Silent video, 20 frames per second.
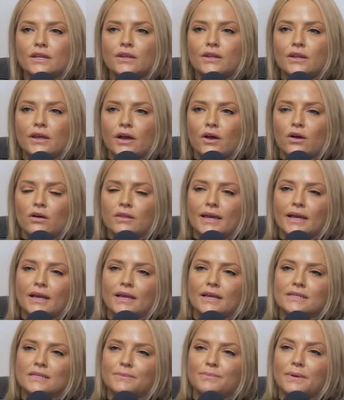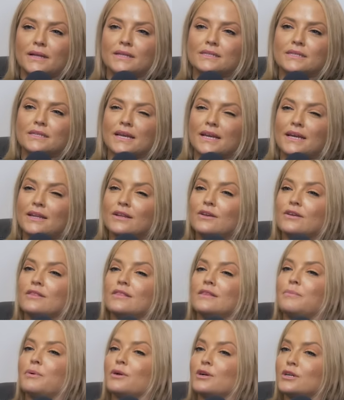and no. Like, it depends,
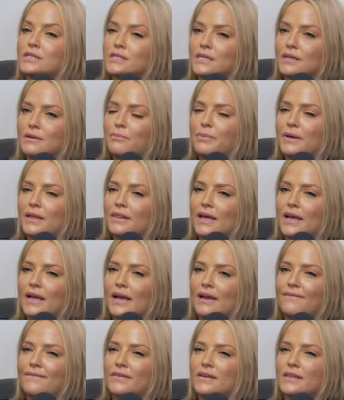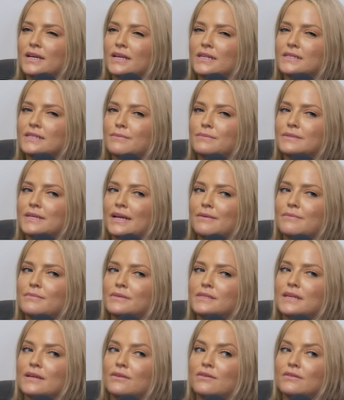again, the person. But, like, I feel like
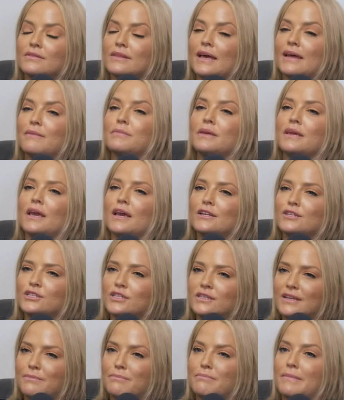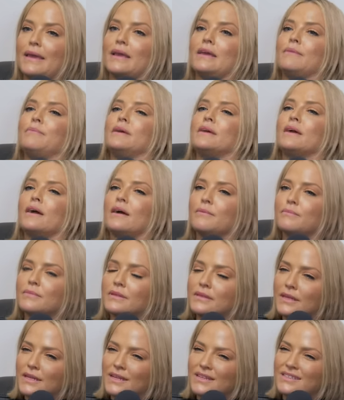sometimes they don't let me edge and they make me
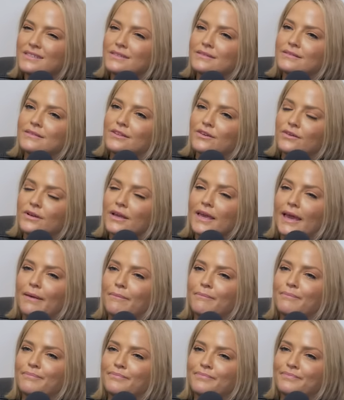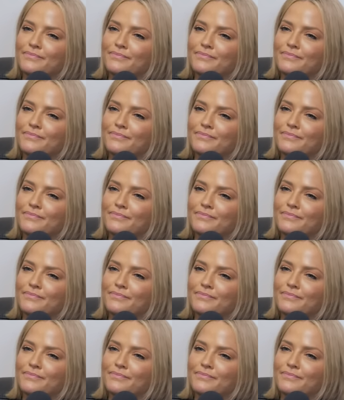come. And then it's, you know, a game.